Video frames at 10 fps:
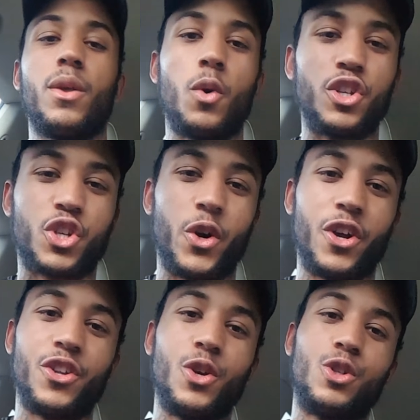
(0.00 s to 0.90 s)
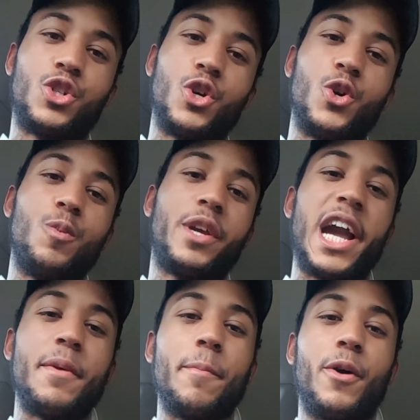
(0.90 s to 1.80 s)
What's going on YouTube?
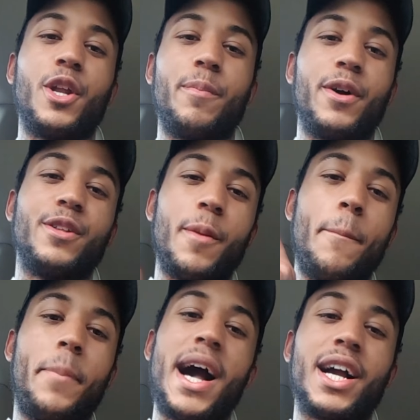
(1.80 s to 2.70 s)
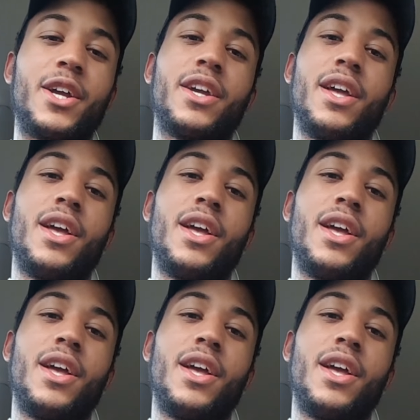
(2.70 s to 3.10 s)
Gaming Bodybuilder back